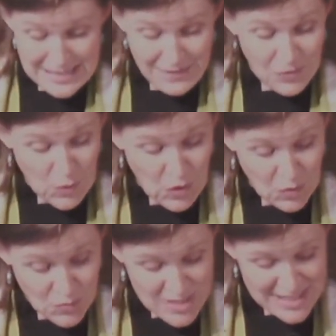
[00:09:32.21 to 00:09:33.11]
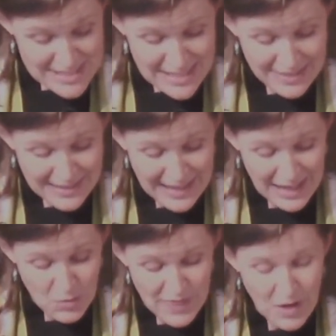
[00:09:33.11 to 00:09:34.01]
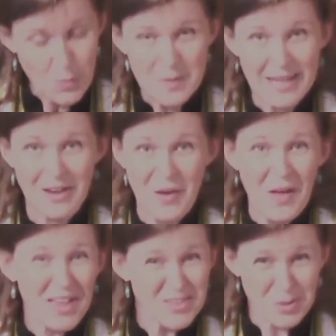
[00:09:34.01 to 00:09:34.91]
if you go to see the king without being called,